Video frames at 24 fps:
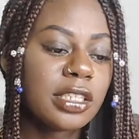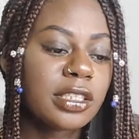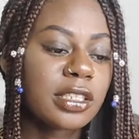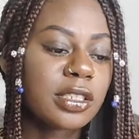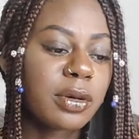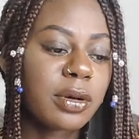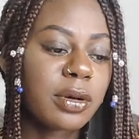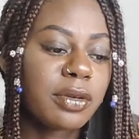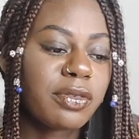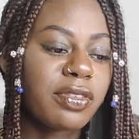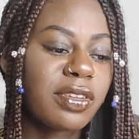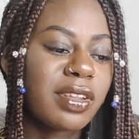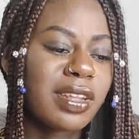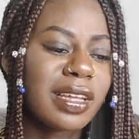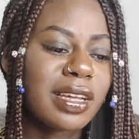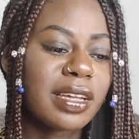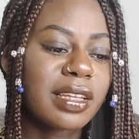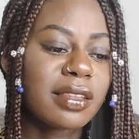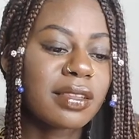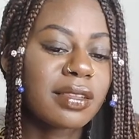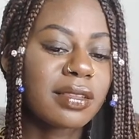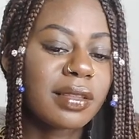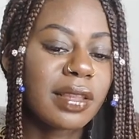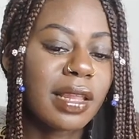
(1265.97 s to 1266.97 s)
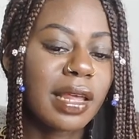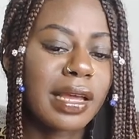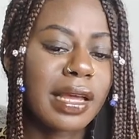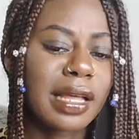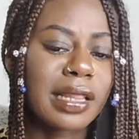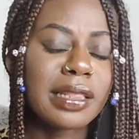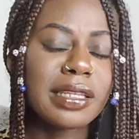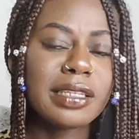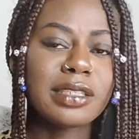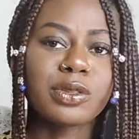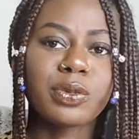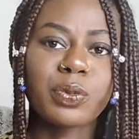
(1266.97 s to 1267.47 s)
So I feel like at
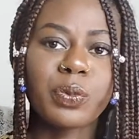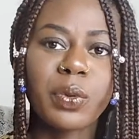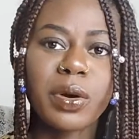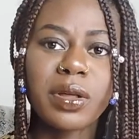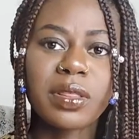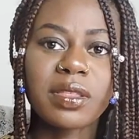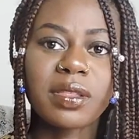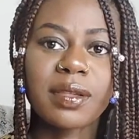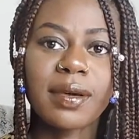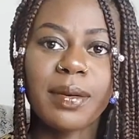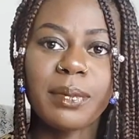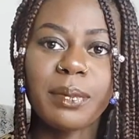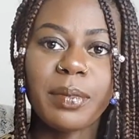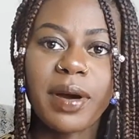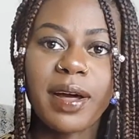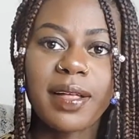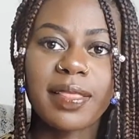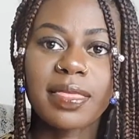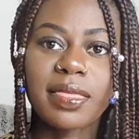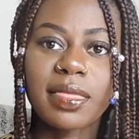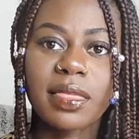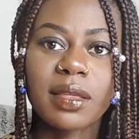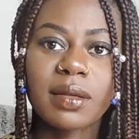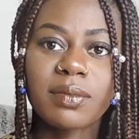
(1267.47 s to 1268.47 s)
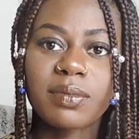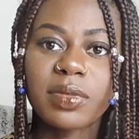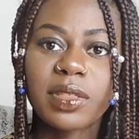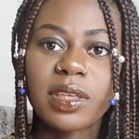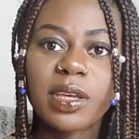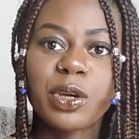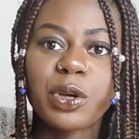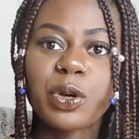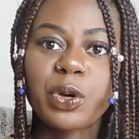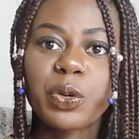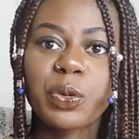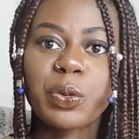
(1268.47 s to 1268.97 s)
least once a month
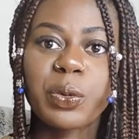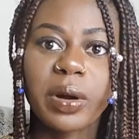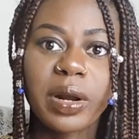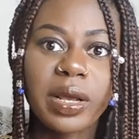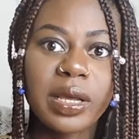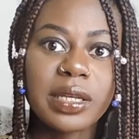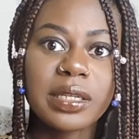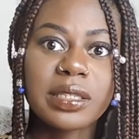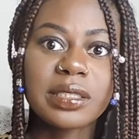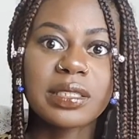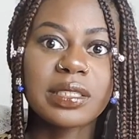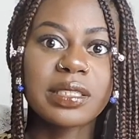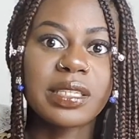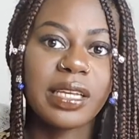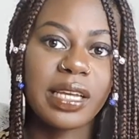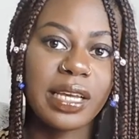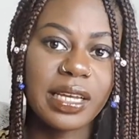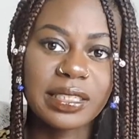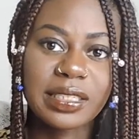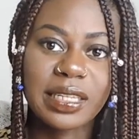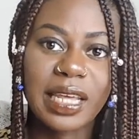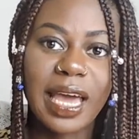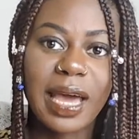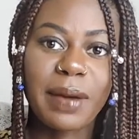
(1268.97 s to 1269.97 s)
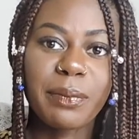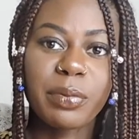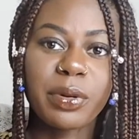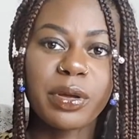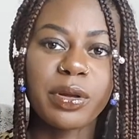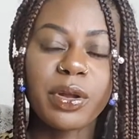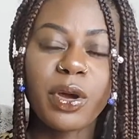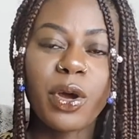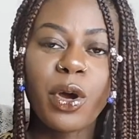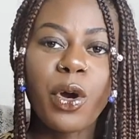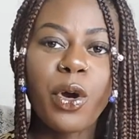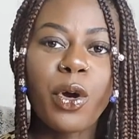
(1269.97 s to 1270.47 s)
something crazy has happened,